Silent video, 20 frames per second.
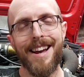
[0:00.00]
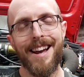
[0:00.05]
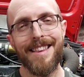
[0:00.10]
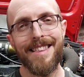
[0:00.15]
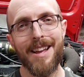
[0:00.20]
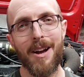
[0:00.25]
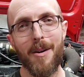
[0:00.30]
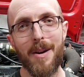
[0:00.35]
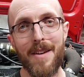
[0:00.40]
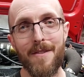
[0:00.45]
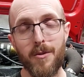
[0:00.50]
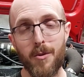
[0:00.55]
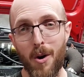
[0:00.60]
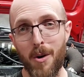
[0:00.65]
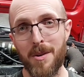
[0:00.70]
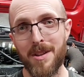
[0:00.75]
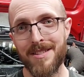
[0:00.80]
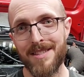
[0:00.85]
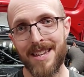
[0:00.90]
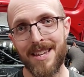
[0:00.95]
Now, if you
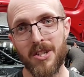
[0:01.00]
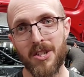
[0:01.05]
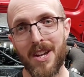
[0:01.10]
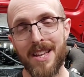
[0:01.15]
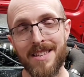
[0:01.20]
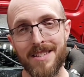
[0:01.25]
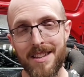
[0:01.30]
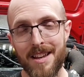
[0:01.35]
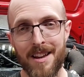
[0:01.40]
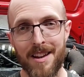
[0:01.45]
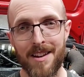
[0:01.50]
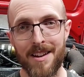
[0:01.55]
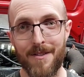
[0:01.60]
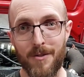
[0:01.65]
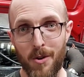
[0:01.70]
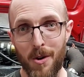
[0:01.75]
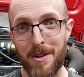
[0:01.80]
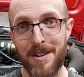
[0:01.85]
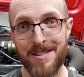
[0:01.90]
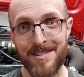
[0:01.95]
own a
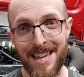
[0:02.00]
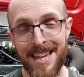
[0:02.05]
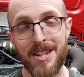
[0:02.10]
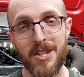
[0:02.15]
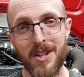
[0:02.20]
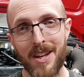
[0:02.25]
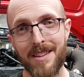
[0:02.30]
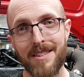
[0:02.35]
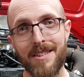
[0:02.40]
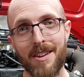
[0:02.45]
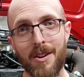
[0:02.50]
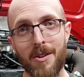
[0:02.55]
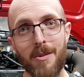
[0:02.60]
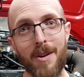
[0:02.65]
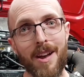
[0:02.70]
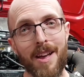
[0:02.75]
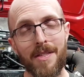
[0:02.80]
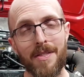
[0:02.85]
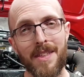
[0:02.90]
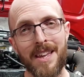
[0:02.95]
Seicento,
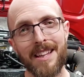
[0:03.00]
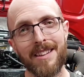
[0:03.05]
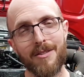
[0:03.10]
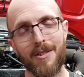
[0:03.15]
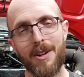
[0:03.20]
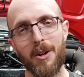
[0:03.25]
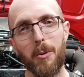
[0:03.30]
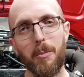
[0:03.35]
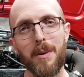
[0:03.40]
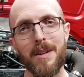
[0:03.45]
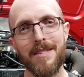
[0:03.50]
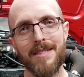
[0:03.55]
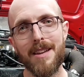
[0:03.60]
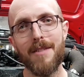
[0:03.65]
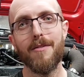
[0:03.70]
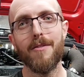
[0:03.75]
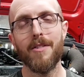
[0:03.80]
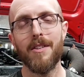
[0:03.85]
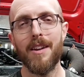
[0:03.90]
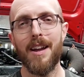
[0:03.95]
things are a little bit
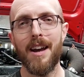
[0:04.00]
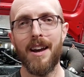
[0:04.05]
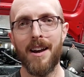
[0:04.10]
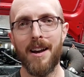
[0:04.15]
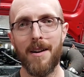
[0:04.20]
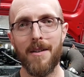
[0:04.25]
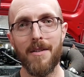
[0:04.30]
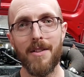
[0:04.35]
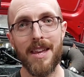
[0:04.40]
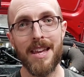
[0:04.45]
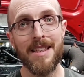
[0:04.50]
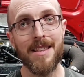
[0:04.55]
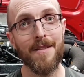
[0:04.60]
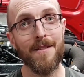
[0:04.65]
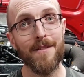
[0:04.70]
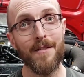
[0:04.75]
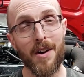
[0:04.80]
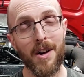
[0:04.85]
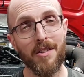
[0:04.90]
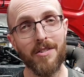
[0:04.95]
different. In the
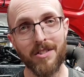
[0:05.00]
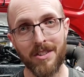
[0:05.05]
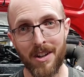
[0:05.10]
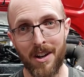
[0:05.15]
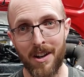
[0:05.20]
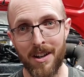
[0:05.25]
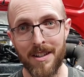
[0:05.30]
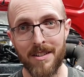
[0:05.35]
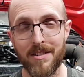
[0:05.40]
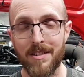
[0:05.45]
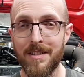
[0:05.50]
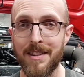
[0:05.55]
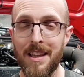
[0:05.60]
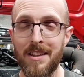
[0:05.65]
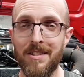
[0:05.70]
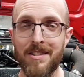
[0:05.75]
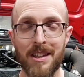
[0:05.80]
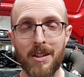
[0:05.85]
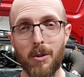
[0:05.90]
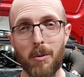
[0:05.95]
first guise,
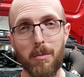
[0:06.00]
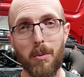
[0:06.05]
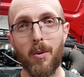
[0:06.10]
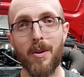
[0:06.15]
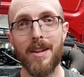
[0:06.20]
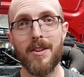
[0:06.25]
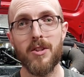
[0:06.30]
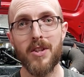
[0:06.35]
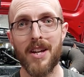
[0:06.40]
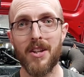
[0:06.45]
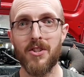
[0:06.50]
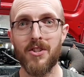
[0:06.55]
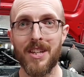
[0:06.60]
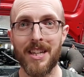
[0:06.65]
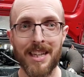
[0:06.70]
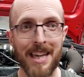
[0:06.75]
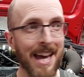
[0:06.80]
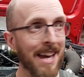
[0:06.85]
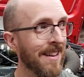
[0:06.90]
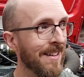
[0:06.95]
that's single point injection
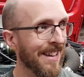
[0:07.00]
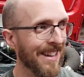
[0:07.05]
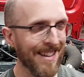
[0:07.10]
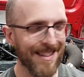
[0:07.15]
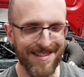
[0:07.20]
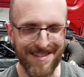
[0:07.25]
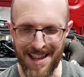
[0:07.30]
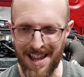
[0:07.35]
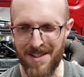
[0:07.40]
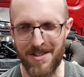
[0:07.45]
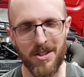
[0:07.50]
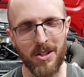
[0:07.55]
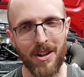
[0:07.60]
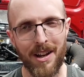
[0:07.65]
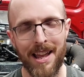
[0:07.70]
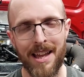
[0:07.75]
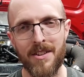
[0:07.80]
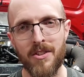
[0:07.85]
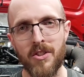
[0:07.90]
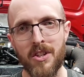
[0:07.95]
again, identical
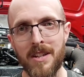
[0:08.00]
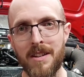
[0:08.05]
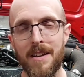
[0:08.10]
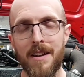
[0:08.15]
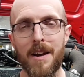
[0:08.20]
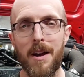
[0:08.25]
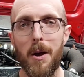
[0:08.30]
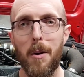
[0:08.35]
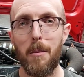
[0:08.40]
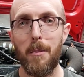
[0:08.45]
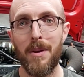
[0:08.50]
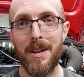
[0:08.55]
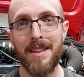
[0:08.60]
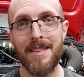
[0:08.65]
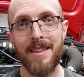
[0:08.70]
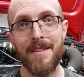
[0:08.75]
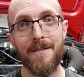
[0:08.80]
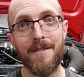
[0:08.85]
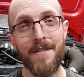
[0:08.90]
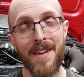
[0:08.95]
engine, but in
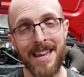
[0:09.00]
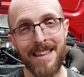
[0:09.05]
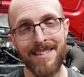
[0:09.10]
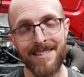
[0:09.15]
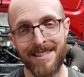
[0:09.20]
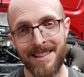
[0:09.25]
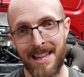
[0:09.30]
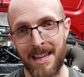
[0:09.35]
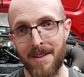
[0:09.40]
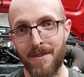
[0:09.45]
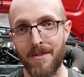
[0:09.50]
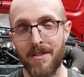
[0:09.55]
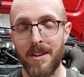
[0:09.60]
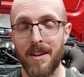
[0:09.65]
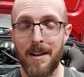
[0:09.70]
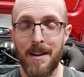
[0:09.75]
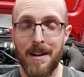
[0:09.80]
the facelift,